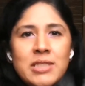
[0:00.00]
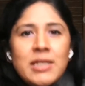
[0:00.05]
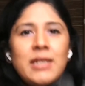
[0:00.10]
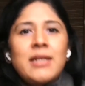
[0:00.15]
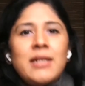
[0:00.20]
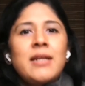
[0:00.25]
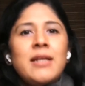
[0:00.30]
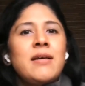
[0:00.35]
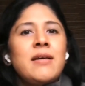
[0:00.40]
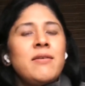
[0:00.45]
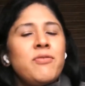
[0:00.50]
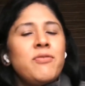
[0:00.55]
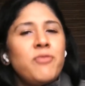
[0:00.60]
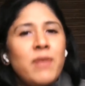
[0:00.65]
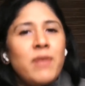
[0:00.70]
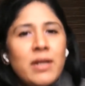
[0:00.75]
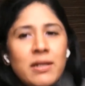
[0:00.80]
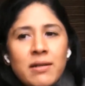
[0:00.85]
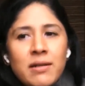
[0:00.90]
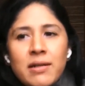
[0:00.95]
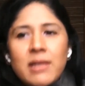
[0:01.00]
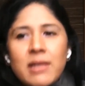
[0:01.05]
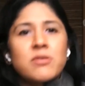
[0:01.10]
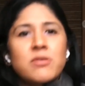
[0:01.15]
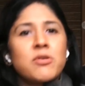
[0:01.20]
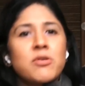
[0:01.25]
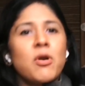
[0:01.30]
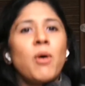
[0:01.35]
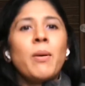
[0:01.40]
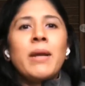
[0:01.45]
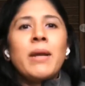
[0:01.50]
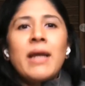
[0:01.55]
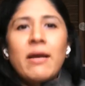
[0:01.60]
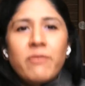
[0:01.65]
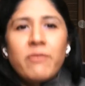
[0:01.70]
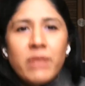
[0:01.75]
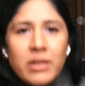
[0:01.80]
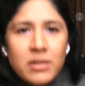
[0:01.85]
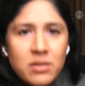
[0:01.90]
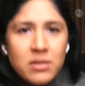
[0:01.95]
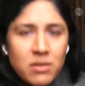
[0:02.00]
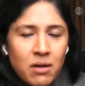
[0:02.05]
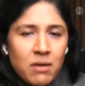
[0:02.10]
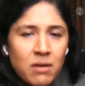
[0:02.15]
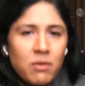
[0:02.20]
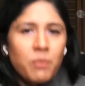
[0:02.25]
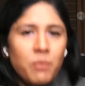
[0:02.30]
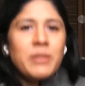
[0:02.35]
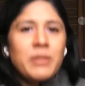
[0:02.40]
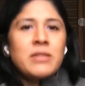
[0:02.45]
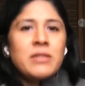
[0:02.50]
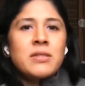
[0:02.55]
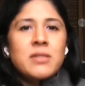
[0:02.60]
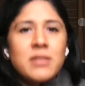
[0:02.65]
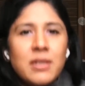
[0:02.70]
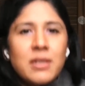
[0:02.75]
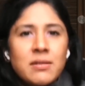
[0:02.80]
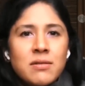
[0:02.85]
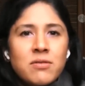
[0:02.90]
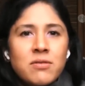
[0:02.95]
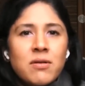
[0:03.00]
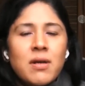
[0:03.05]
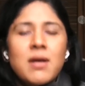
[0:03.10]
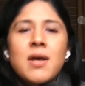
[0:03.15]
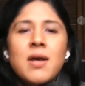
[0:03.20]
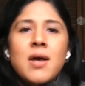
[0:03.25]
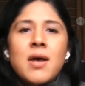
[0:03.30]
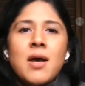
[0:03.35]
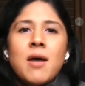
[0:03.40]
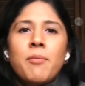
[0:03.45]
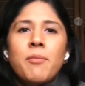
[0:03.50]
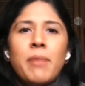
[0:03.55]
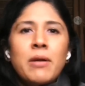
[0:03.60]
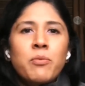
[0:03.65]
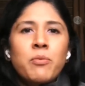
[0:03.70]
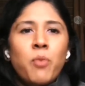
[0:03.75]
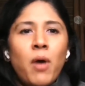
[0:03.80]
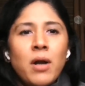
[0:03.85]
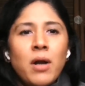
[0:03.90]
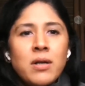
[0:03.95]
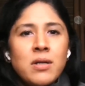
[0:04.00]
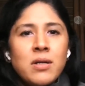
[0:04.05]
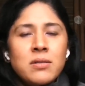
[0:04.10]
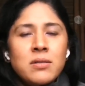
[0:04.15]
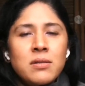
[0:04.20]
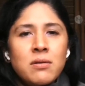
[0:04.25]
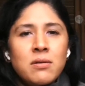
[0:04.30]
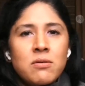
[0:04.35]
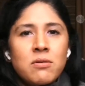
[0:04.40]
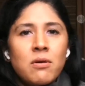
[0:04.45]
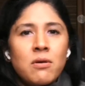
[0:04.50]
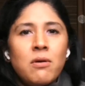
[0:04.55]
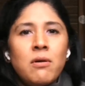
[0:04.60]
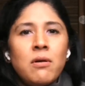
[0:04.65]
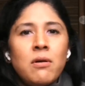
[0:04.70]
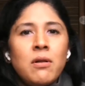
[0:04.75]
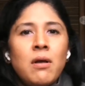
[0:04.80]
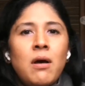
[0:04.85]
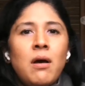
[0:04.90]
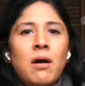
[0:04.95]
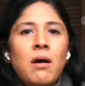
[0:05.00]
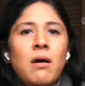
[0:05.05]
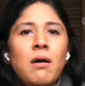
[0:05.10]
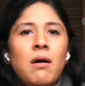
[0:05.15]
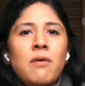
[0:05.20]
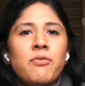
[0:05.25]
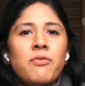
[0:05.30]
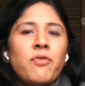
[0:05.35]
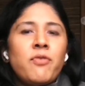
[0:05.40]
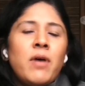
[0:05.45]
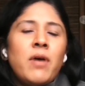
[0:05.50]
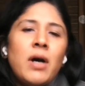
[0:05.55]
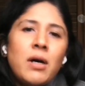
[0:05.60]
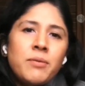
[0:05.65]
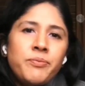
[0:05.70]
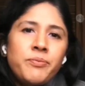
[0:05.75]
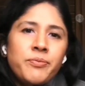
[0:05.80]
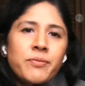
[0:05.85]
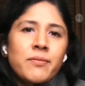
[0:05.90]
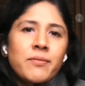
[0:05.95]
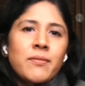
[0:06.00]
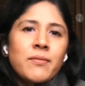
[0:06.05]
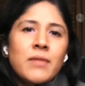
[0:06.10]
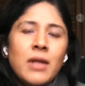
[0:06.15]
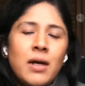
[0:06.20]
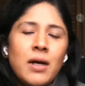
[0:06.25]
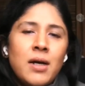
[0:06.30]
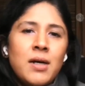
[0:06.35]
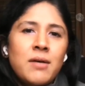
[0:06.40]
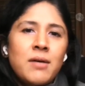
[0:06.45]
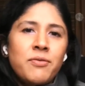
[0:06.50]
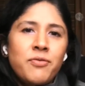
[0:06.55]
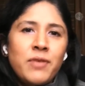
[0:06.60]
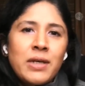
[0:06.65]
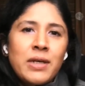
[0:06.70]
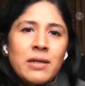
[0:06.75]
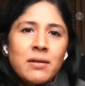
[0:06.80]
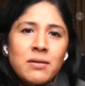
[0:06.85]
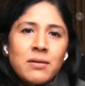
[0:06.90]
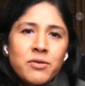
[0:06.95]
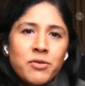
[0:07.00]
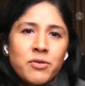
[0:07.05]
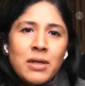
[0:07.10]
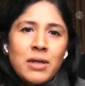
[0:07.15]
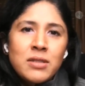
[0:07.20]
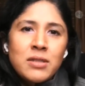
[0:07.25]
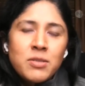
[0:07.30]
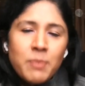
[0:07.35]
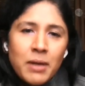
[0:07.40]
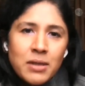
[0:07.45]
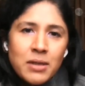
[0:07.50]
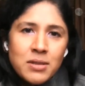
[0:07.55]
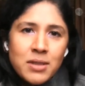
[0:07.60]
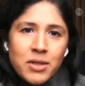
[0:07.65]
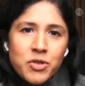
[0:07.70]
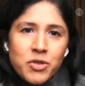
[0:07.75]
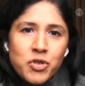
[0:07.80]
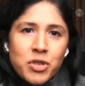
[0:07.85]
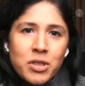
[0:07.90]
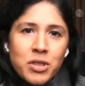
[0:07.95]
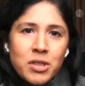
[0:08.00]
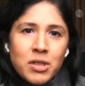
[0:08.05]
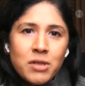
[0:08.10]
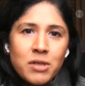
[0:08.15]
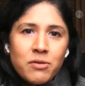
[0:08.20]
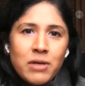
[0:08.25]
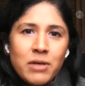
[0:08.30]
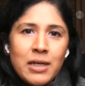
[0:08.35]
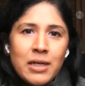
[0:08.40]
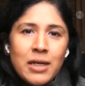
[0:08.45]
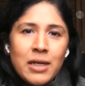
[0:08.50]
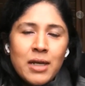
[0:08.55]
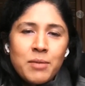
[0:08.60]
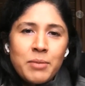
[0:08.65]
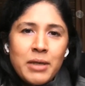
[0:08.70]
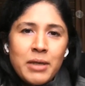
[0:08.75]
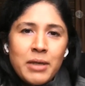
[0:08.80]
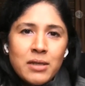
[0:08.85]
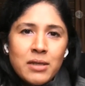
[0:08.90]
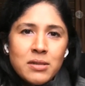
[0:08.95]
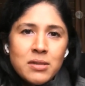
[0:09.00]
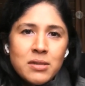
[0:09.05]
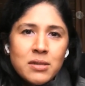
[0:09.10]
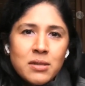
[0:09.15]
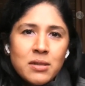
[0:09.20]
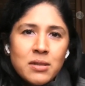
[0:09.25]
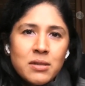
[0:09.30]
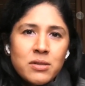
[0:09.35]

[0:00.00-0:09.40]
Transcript: C. diff, and there's growing evidence on obesity, etc. But what is the role of fecal transplantation in IBS?